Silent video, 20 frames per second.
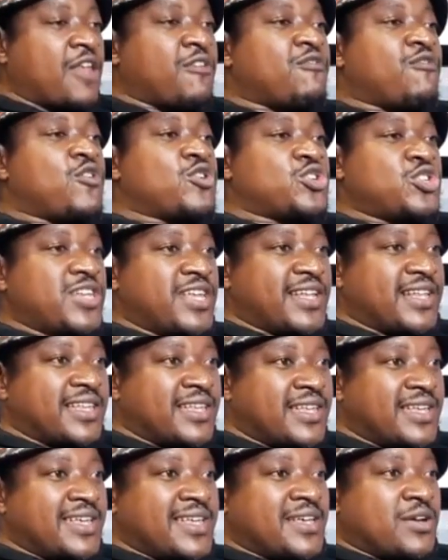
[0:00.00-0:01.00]

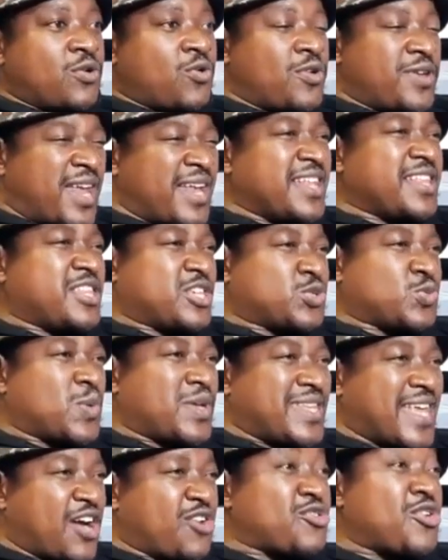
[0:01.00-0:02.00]
unfortunately, when I let
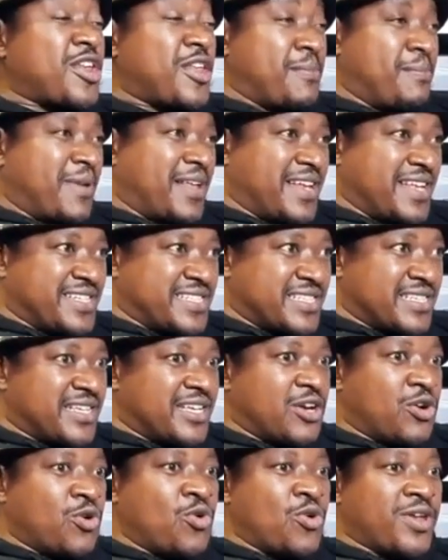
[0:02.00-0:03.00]
this way, their
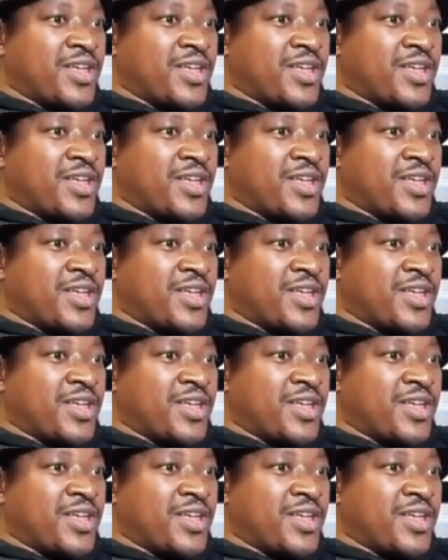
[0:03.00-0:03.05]
credibility.